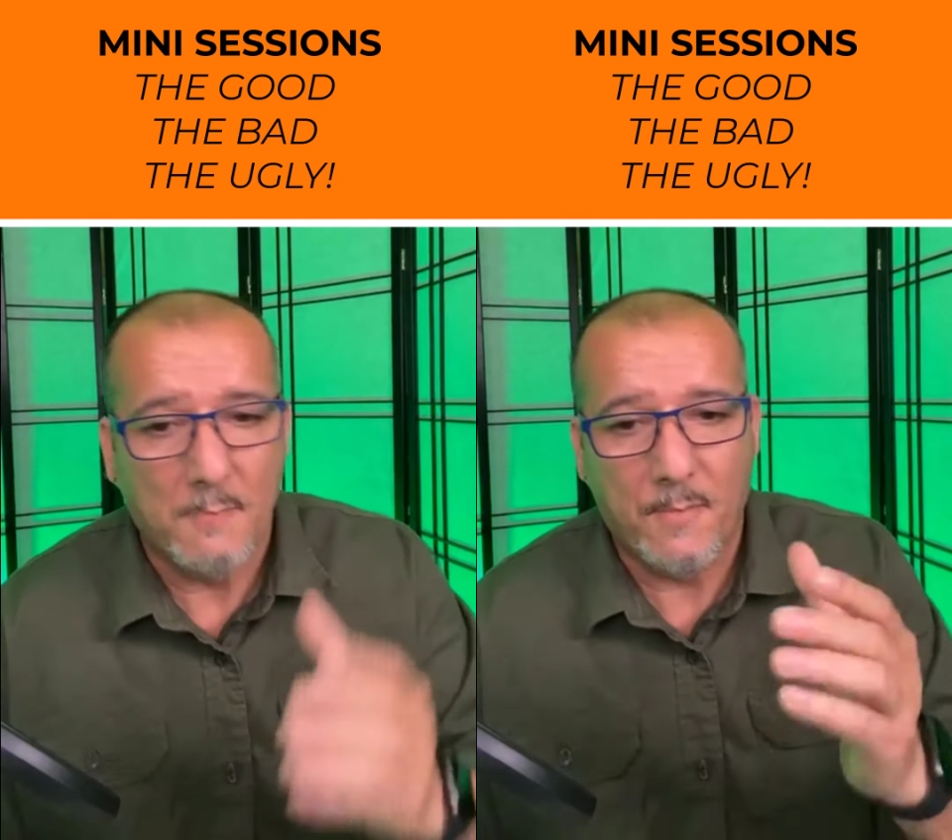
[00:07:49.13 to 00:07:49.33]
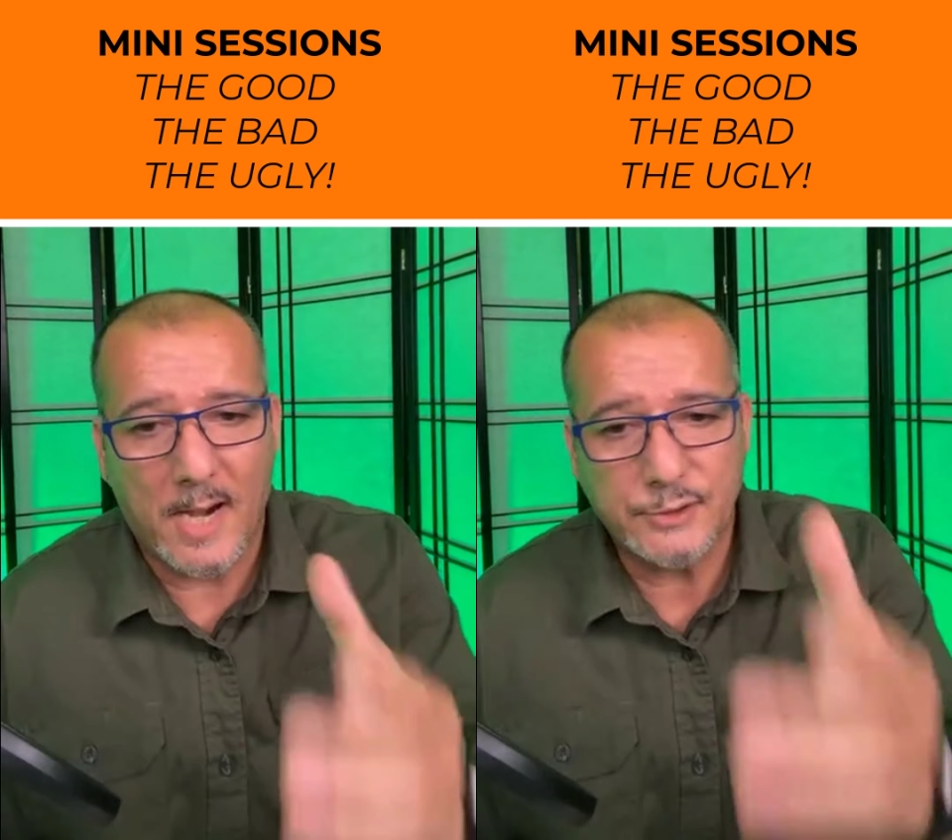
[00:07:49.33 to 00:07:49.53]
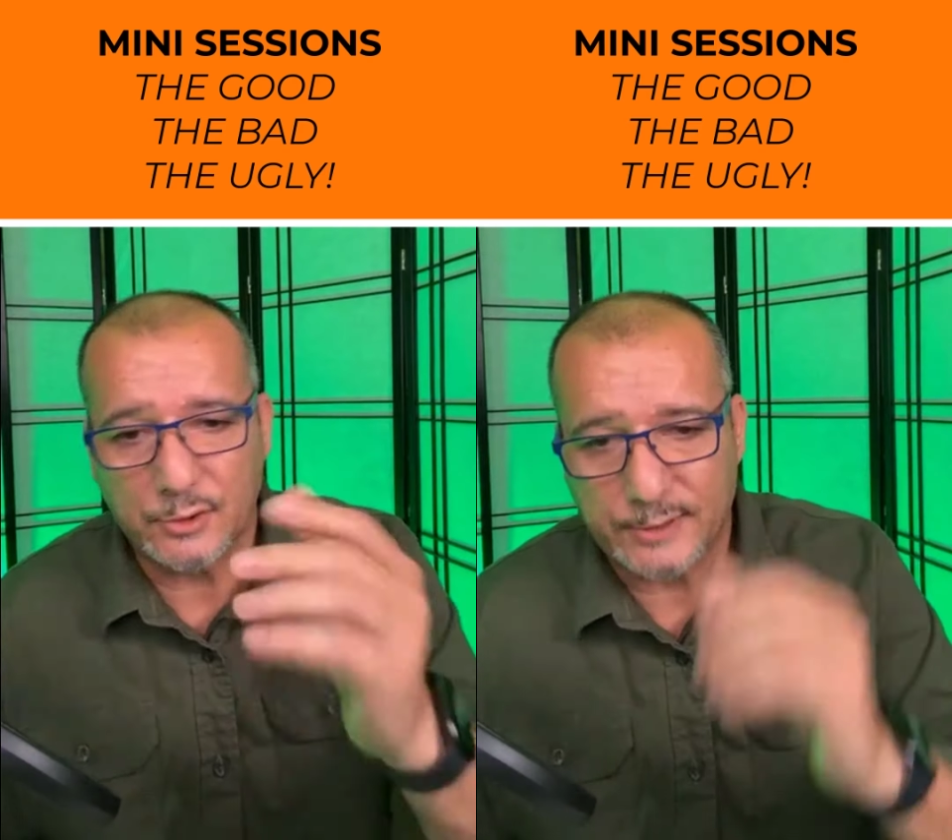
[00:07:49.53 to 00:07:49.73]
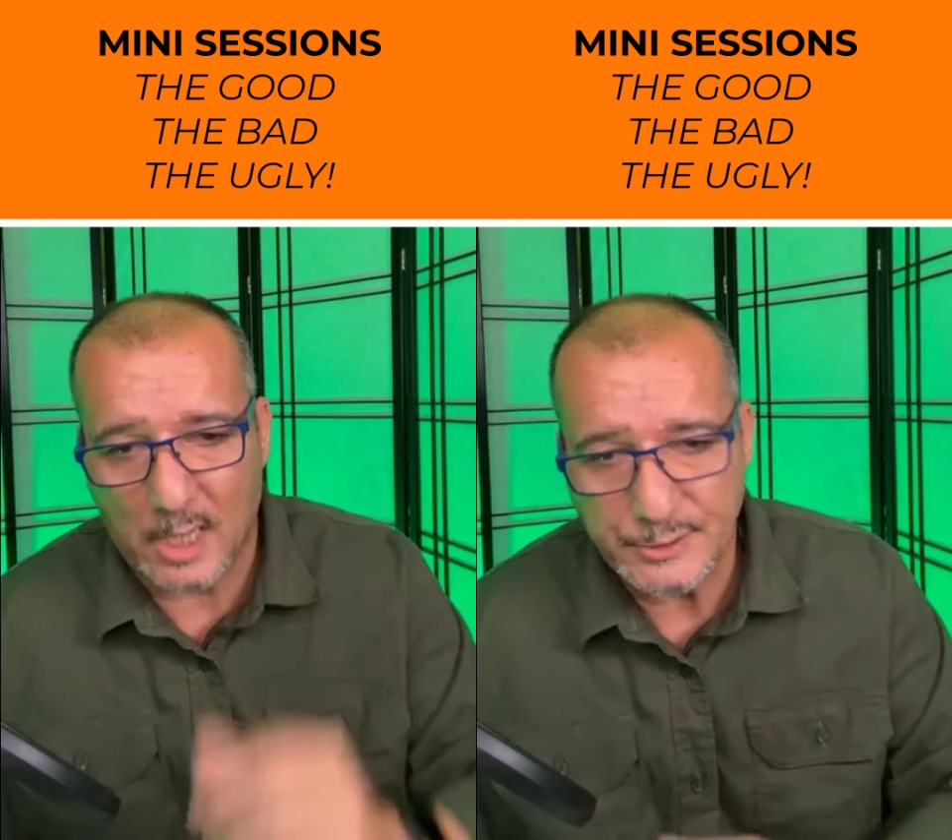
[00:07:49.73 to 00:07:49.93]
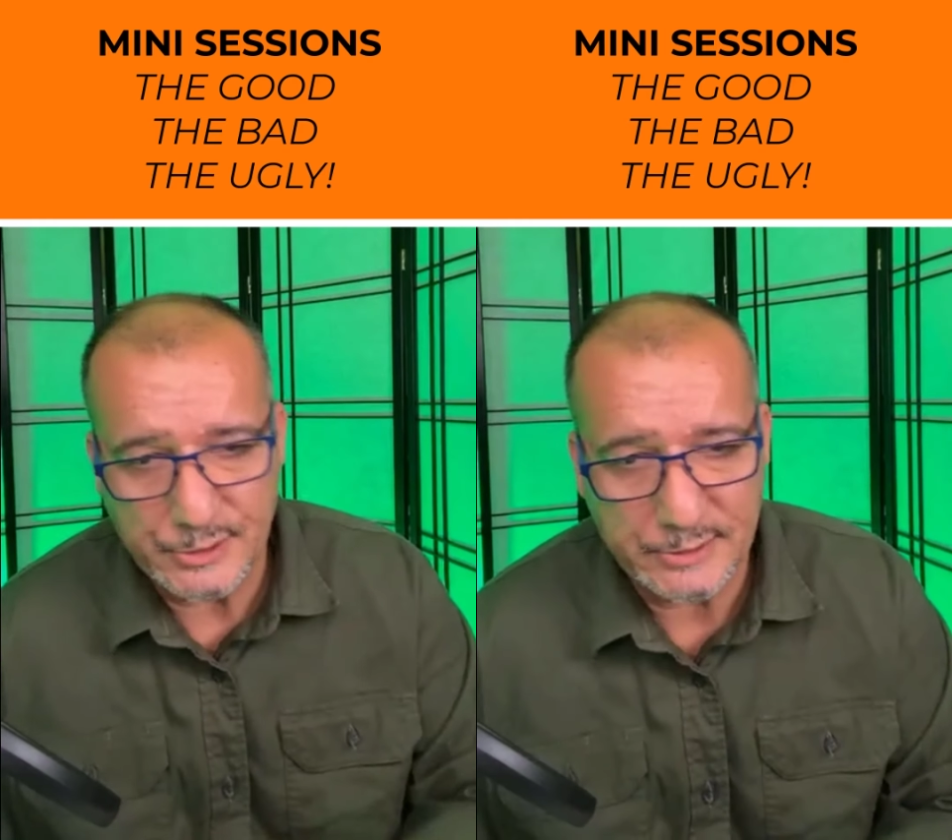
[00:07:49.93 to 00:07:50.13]
Marcio
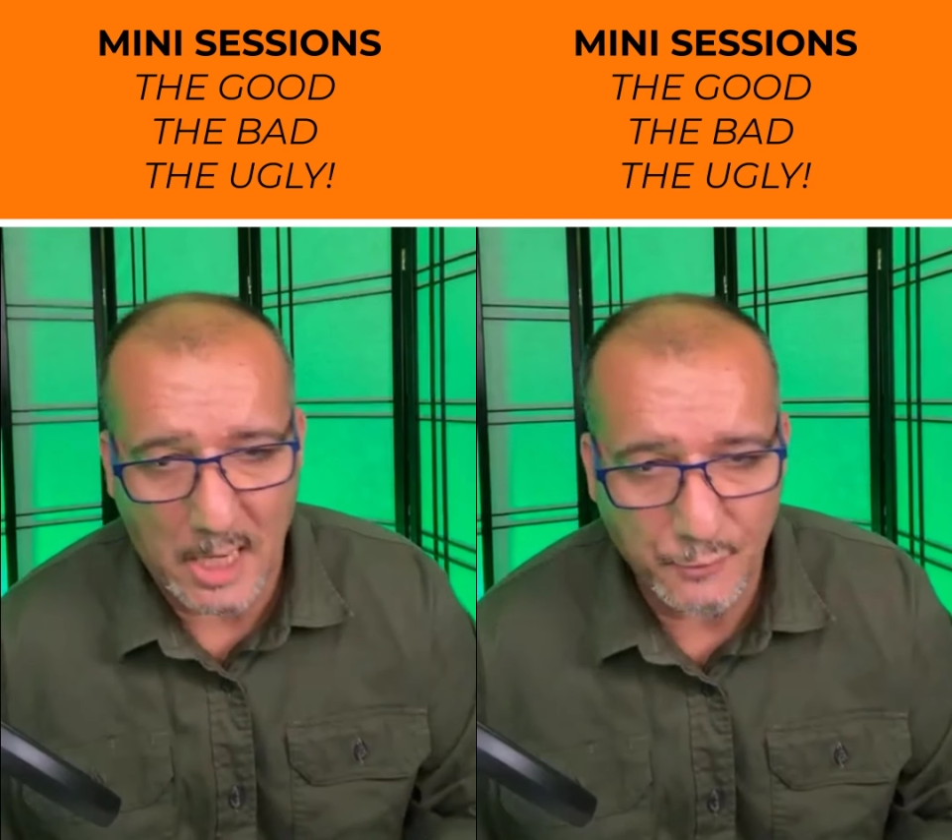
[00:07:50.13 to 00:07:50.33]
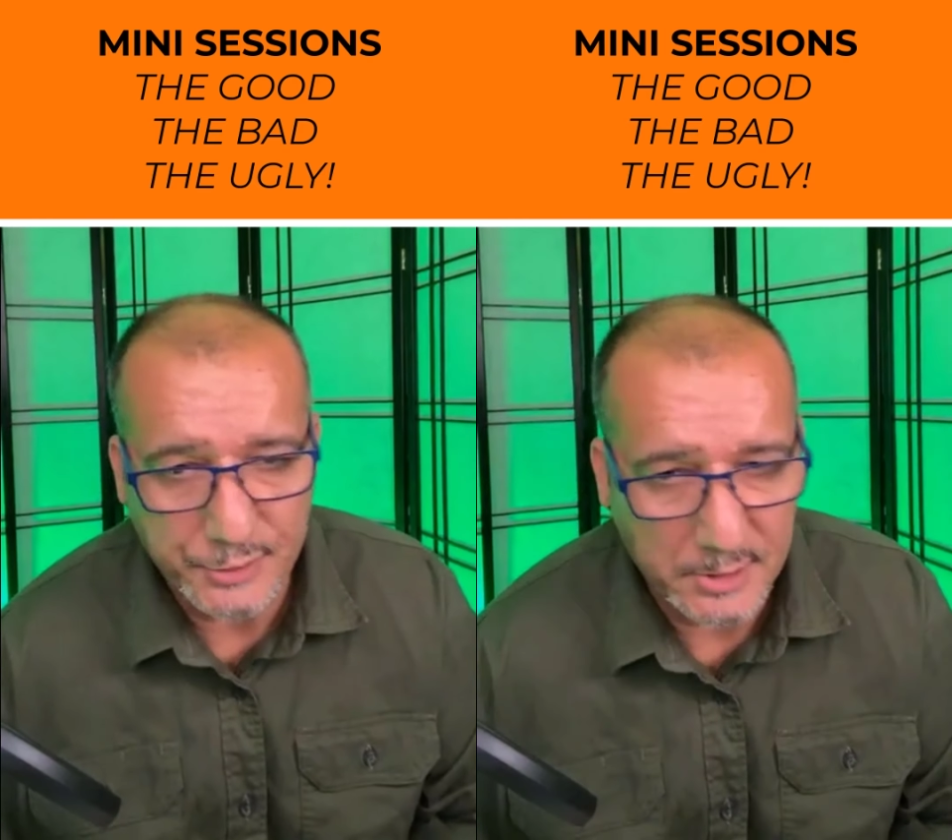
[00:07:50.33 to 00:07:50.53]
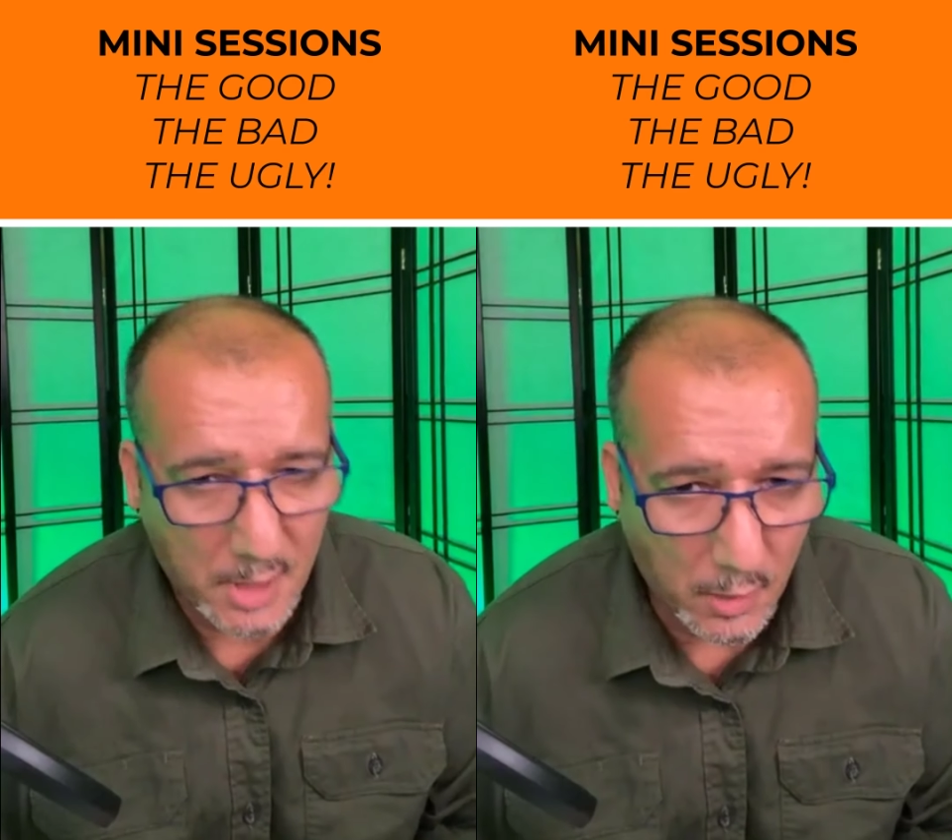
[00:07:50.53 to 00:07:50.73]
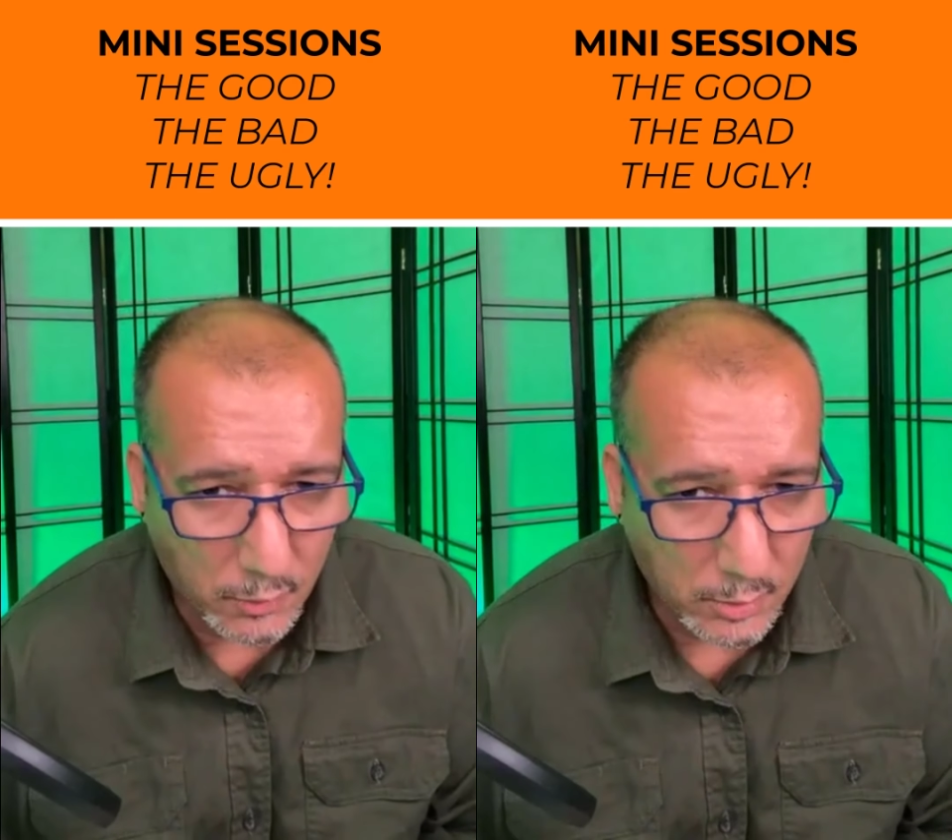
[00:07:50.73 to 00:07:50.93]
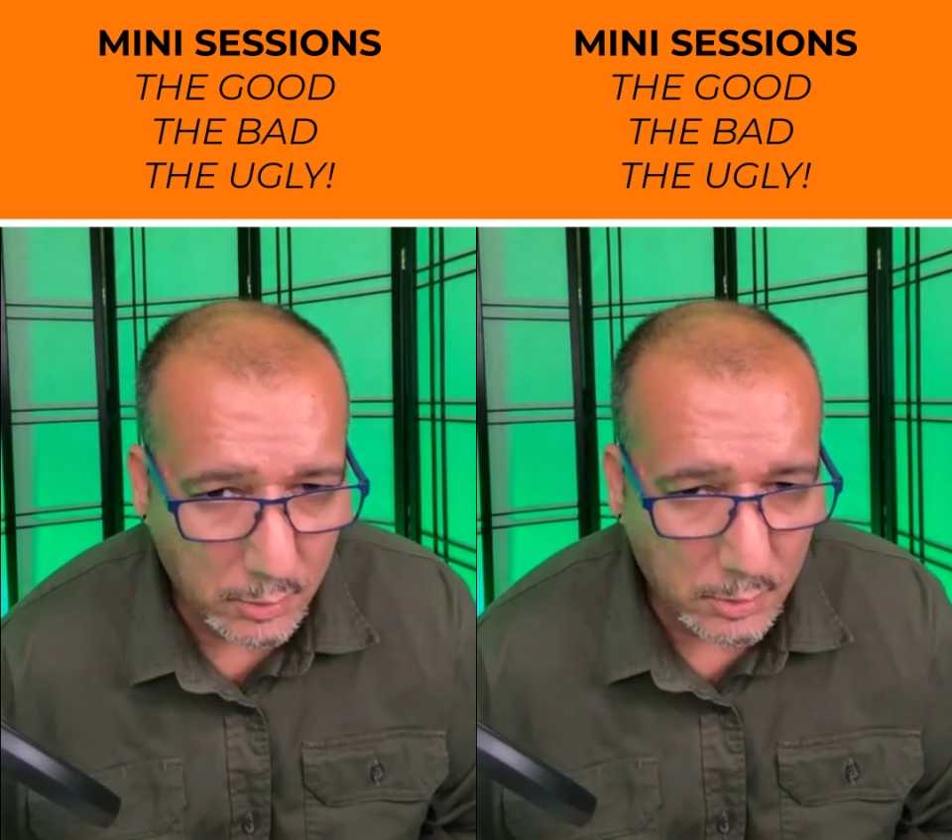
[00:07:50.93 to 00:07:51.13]
tells us, how did it go?